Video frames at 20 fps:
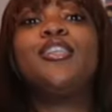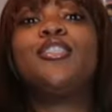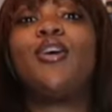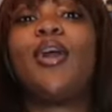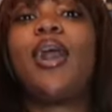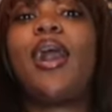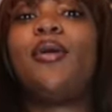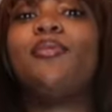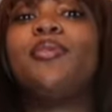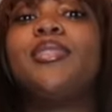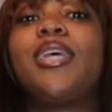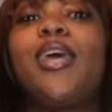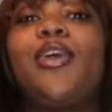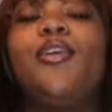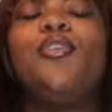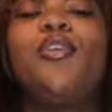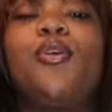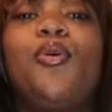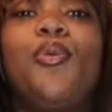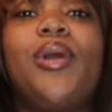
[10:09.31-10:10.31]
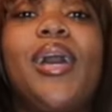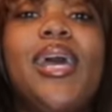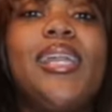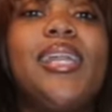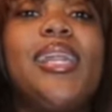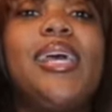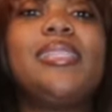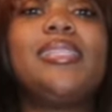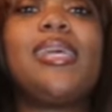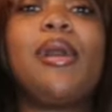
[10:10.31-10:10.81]
So I was like, you know what?
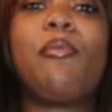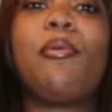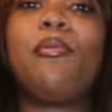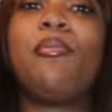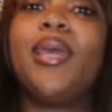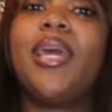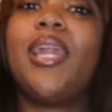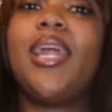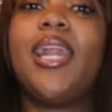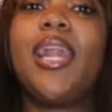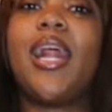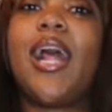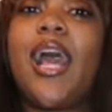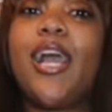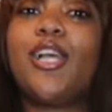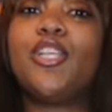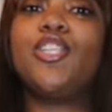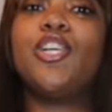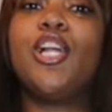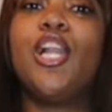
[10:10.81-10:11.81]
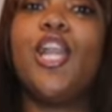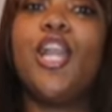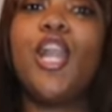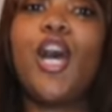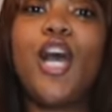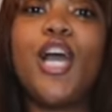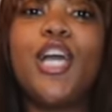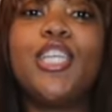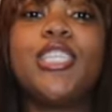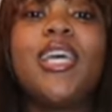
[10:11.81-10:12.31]
Next time I'm gonna get an extra
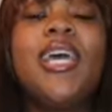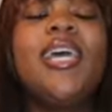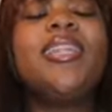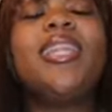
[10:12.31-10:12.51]
large.